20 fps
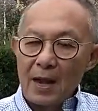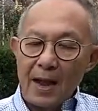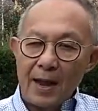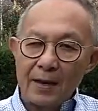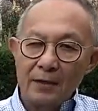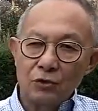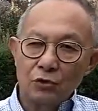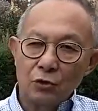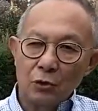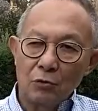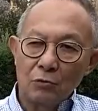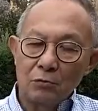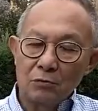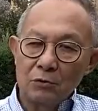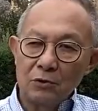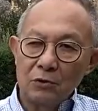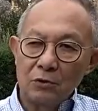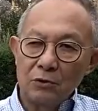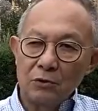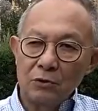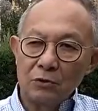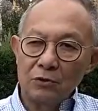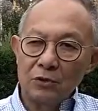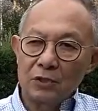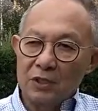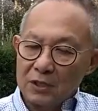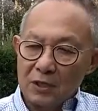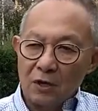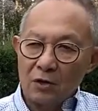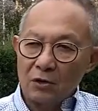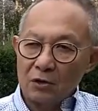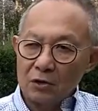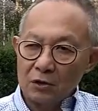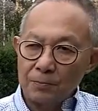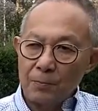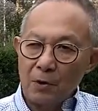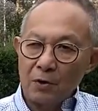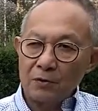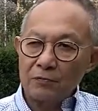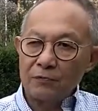And so you sit on a
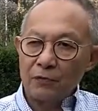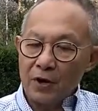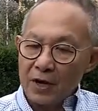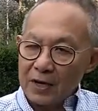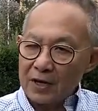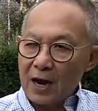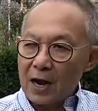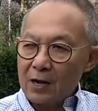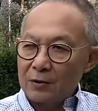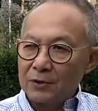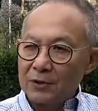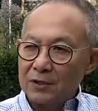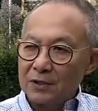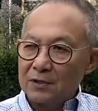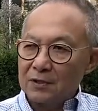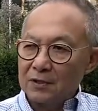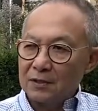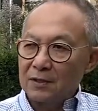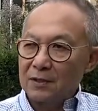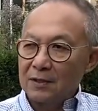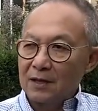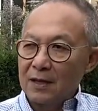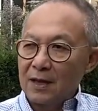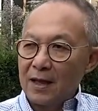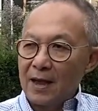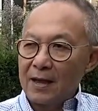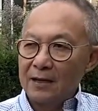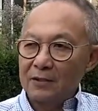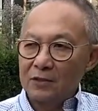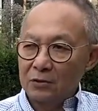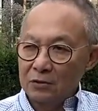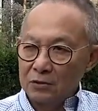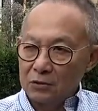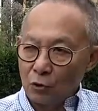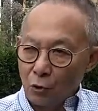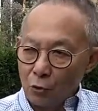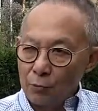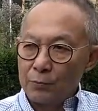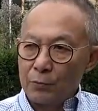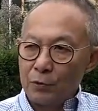spot for 8 hours and
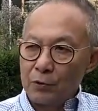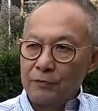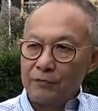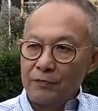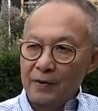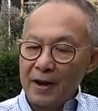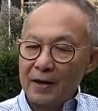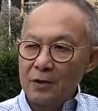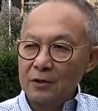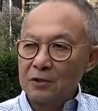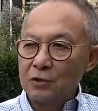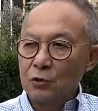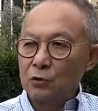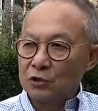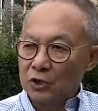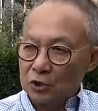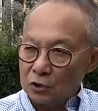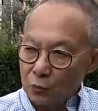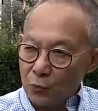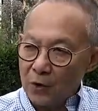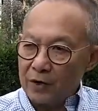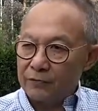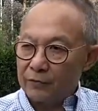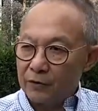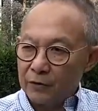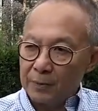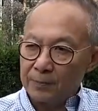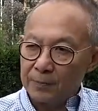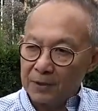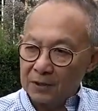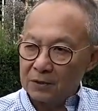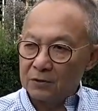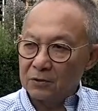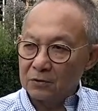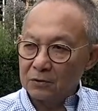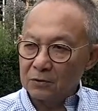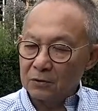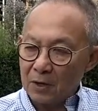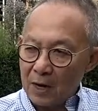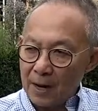don't move, and you just wait for the bird
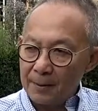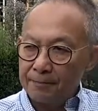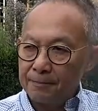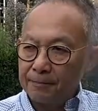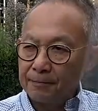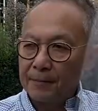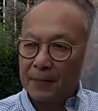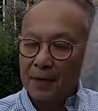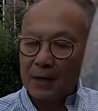to come.